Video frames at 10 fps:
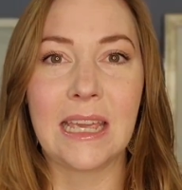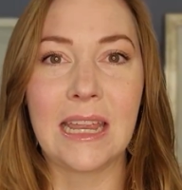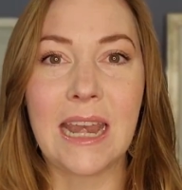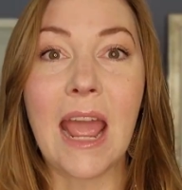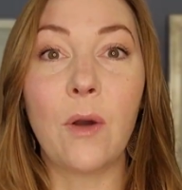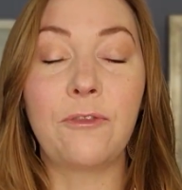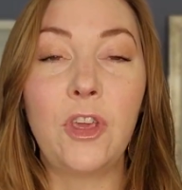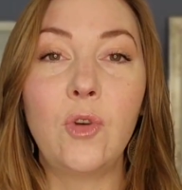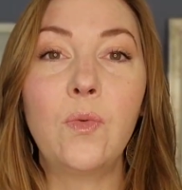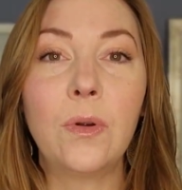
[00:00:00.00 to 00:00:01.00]
Now, if
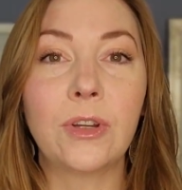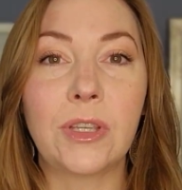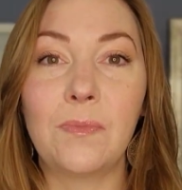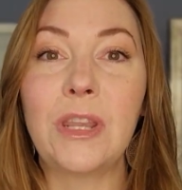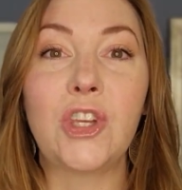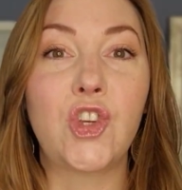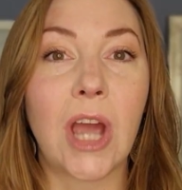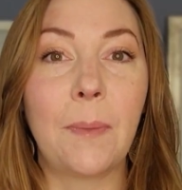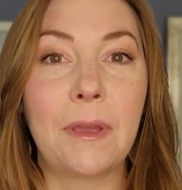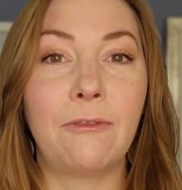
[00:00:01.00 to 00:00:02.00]
you were somebody
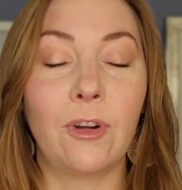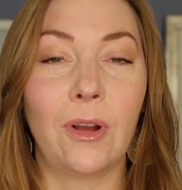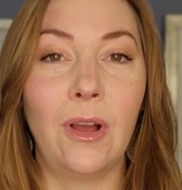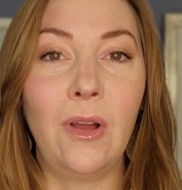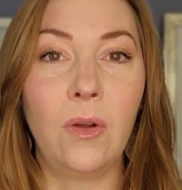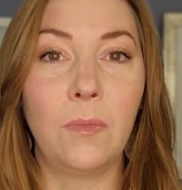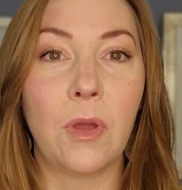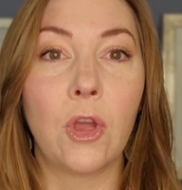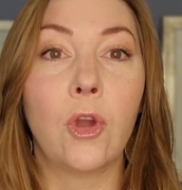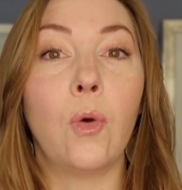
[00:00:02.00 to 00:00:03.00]
shopping for a home,
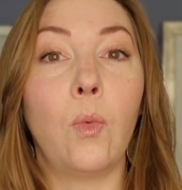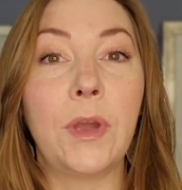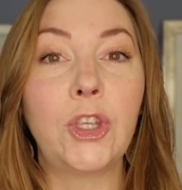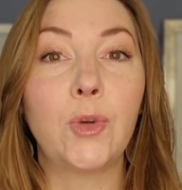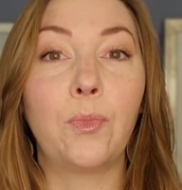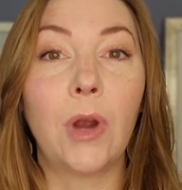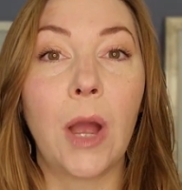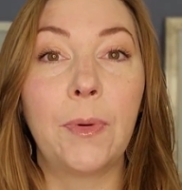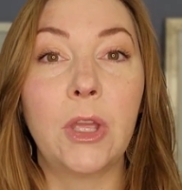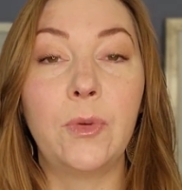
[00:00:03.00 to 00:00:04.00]
which
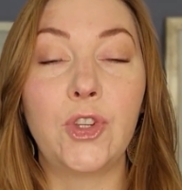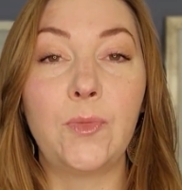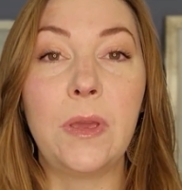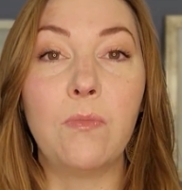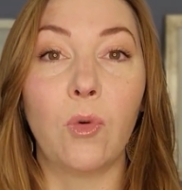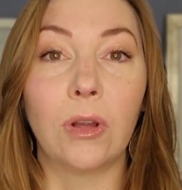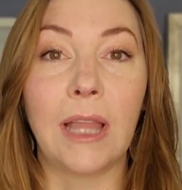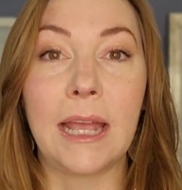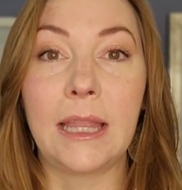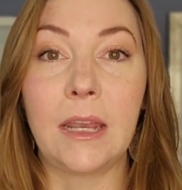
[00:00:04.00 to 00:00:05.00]
property would you be more
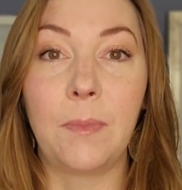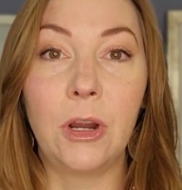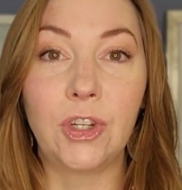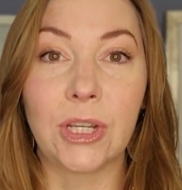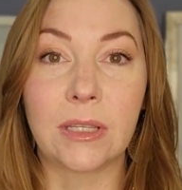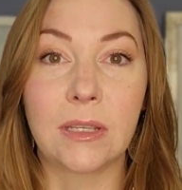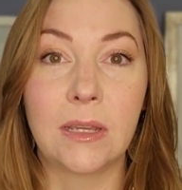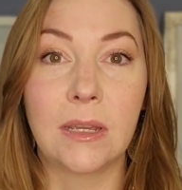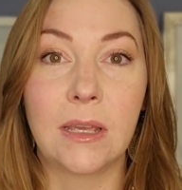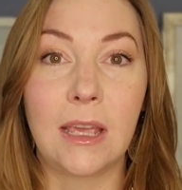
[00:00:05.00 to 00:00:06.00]
likely to purchase?
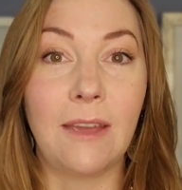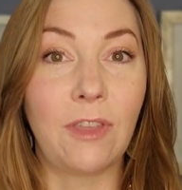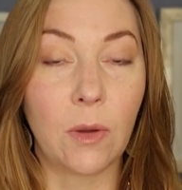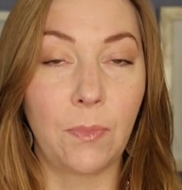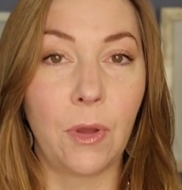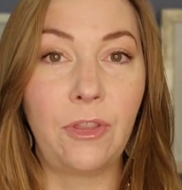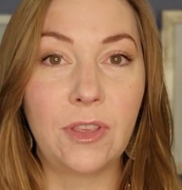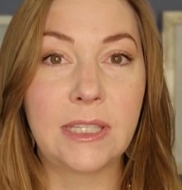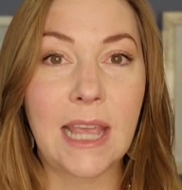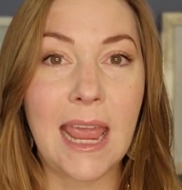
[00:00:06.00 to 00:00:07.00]
If they're both
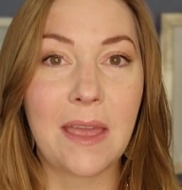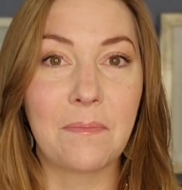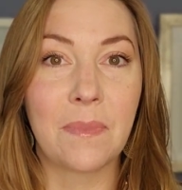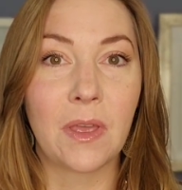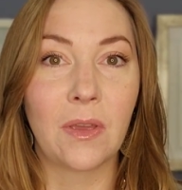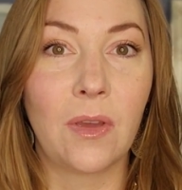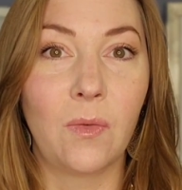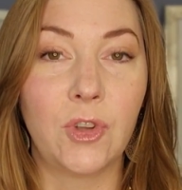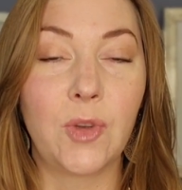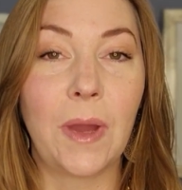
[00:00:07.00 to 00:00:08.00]
the same,
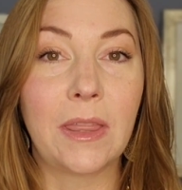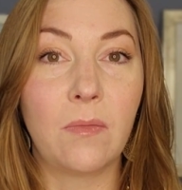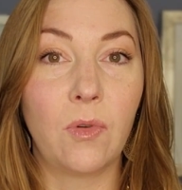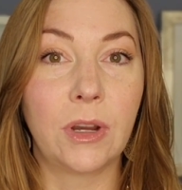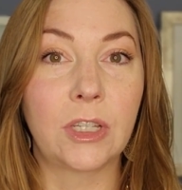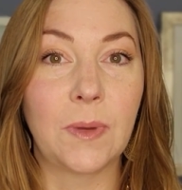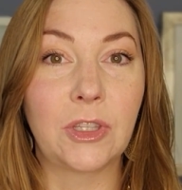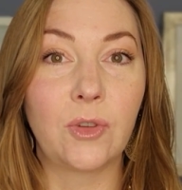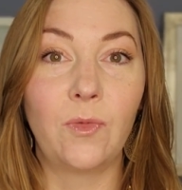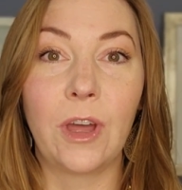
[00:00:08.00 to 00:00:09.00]
would you buy the more
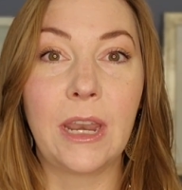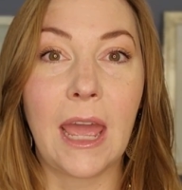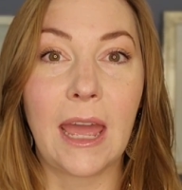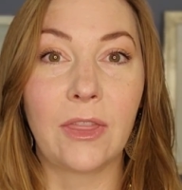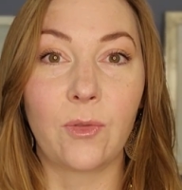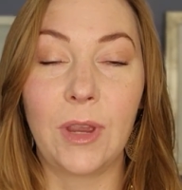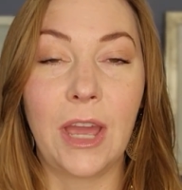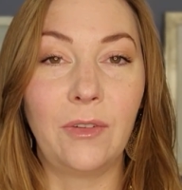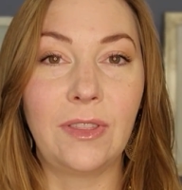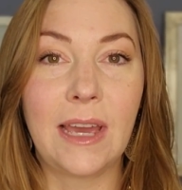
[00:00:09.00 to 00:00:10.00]
expensive one at
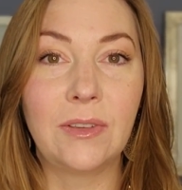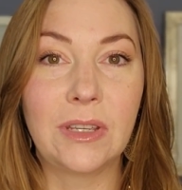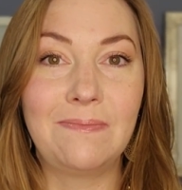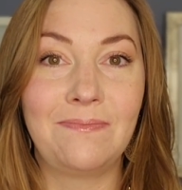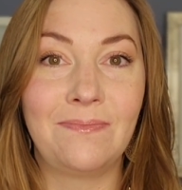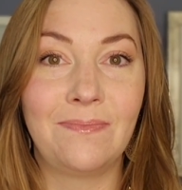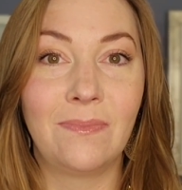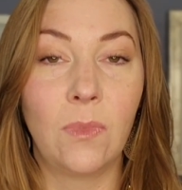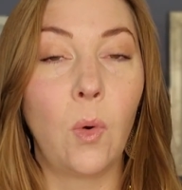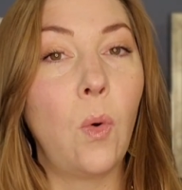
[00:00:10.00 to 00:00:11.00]
$300,000
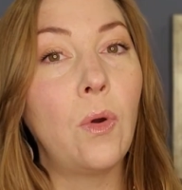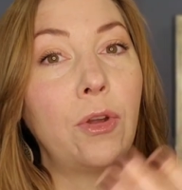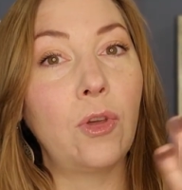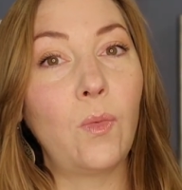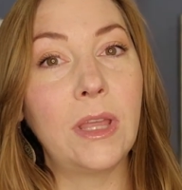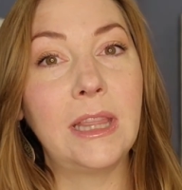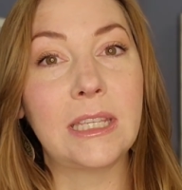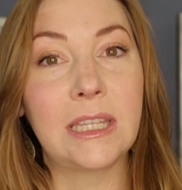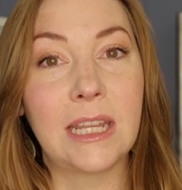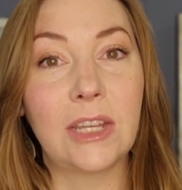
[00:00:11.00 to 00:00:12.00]
or the one
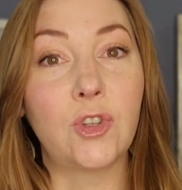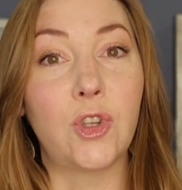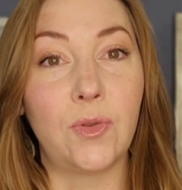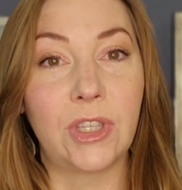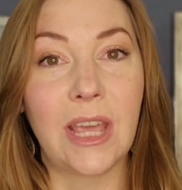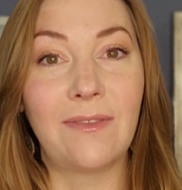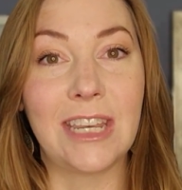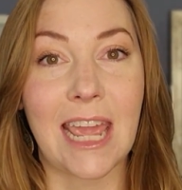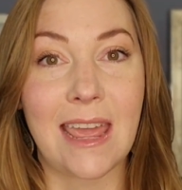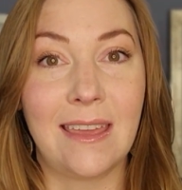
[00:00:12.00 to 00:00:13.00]
listed at $270,000?